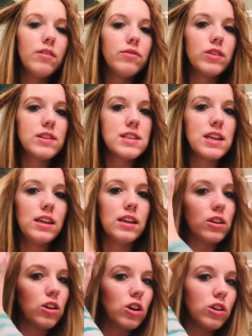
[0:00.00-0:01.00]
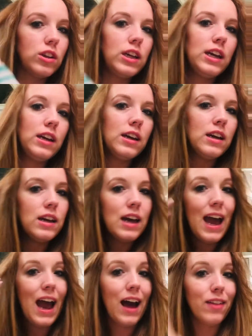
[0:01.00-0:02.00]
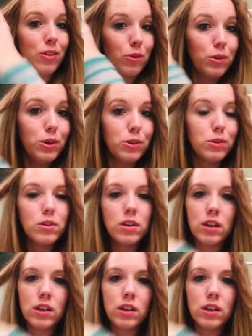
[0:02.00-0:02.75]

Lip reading: frizzy and curly at the root,